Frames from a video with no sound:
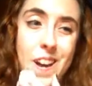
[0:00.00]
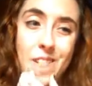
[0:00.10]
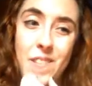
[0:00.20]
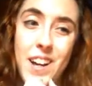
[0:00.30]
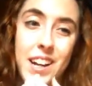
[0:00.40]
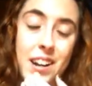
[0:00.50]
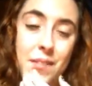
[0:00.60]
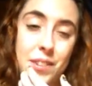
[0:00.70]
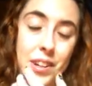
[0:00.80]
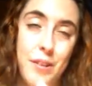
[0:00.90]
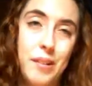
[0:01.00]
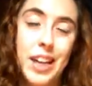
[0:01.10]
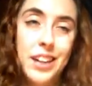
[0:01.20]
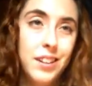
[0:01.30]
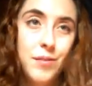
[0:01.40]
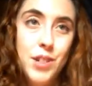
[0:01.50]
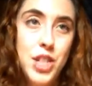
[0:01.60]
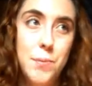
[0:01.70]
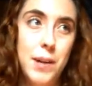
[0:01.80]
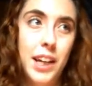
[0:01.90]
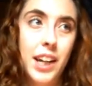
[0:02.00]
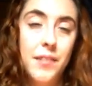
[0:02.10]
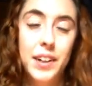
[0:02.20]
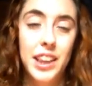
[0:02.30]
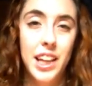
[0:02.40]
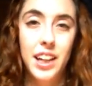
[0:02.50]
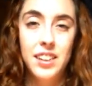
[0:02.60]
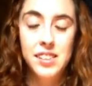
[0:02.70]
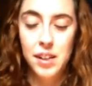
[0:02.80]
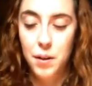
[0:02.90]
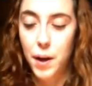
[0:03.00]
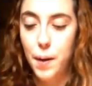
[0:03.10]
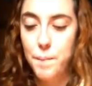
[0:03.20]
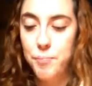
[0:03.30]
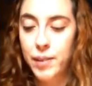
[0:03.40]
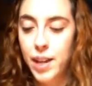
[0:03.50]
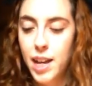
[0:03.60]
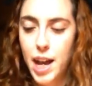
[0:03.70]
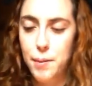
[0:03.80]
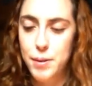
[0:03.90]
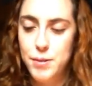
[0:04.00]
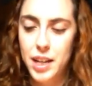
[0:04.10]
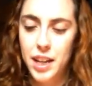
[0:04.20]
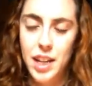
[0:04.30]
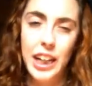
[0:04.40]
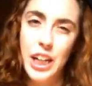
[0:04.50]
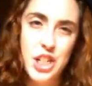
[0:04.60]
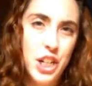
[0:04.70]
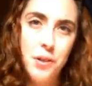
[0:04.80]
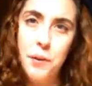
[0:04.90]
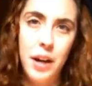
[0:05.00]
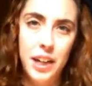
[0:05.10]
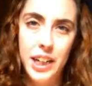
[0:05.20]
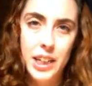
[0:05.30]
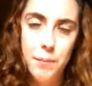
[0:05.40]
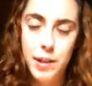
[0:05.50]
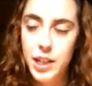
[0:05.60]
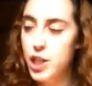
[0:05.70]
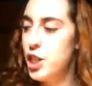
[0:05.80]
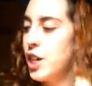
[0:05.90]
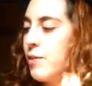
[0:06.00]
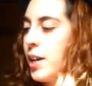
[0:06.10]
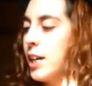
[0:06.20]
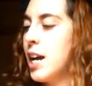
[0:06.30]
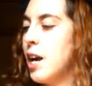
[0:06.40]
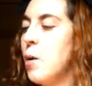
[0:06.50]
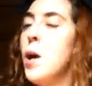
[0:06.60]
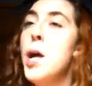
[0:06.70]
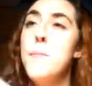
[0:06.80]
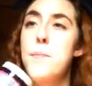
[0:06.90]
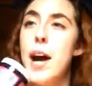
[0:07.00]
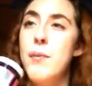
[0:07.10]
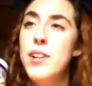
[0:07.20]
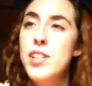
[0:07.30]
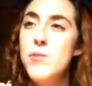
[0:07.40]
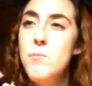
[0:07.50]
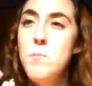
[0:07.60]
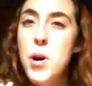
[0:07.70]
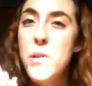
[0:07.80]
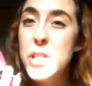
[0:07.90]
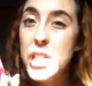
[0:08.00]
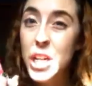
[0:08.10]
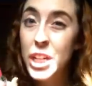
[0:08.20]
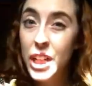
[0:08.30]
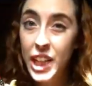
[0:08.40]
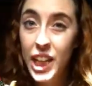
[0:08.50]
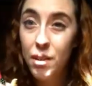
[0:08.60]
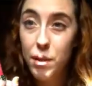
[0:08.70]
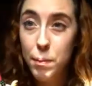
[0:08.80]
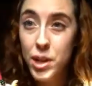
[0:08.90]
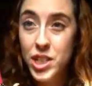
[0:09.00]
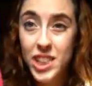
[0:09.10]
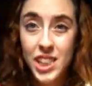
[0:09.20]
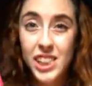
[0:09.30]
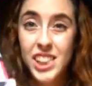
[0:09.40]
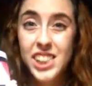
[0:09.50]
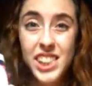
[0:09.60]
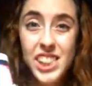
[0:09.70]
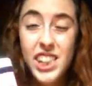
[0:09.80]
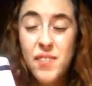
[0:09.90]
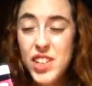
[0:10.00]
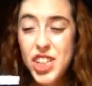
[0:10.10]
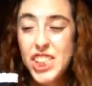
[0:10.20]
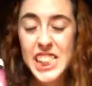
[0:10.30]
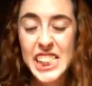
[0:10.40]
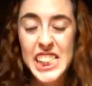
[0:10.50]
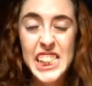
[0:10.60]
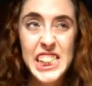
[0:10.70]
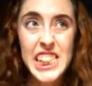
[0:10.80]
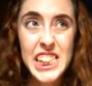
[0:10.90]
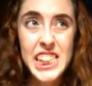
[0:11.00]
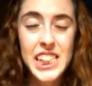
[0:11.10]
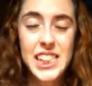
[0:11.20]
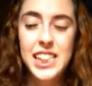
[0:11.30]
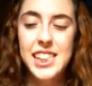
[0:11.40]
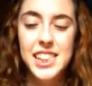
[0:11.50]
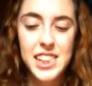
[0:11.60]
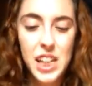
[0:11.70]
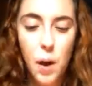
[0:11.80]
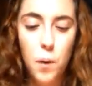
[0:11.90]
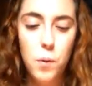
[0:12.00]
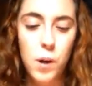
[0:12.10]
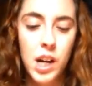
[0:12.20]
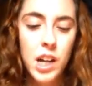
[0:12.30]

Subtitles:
it offline, I'd have to do, like, shipping and everything. So, I'm using, like, a Giovanni deep conditioner right now, but I would most certainly repurchase this, because this stuff is just, oh, it's so